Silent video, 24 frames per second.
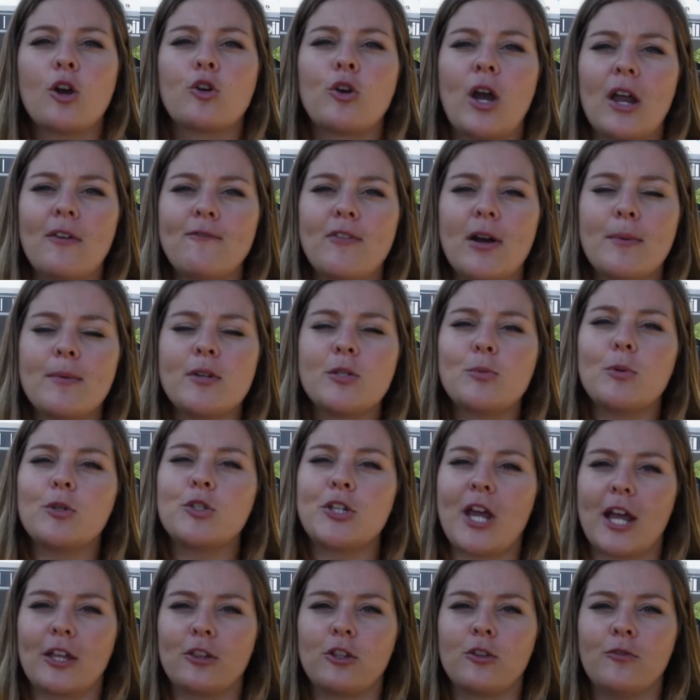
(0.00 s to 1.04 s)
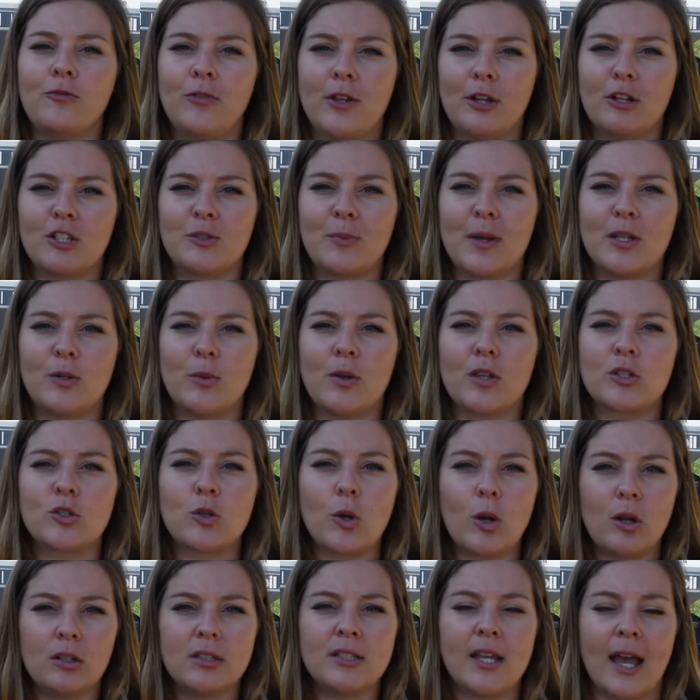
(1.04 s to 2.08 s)
Grain farmers will check their fields by doing
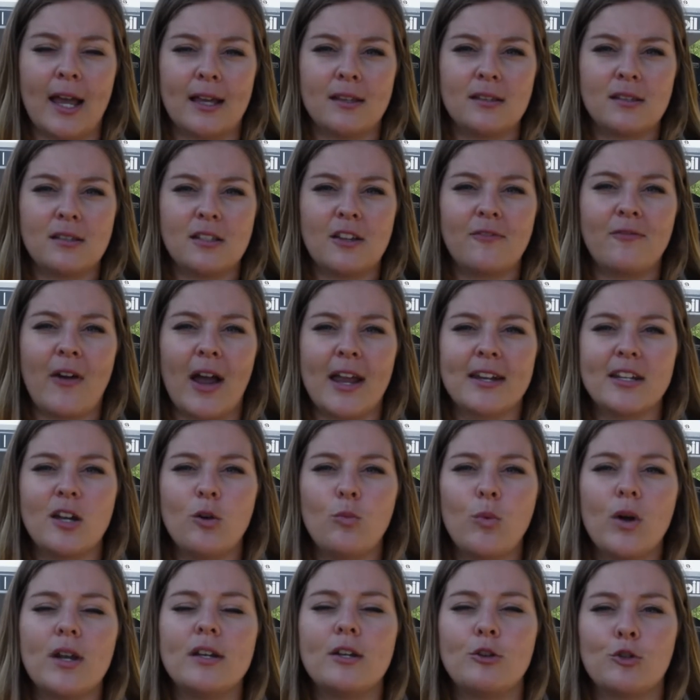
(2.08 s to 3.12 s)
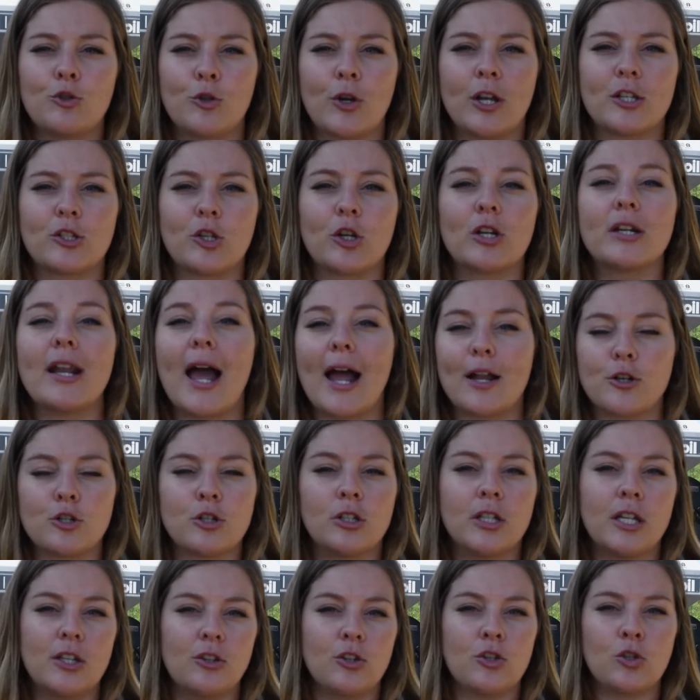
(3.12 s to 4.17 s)
soil tests to find out what nutrients are
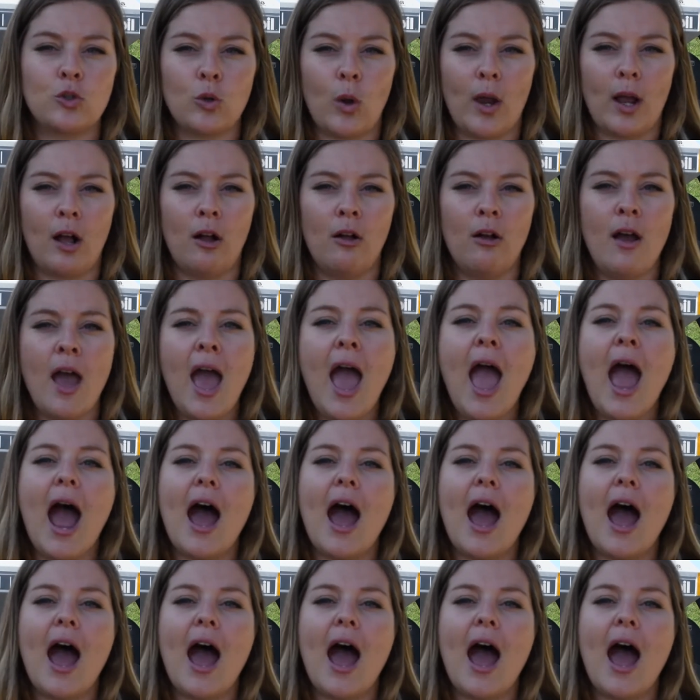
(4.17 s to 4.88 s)
naturally in the soil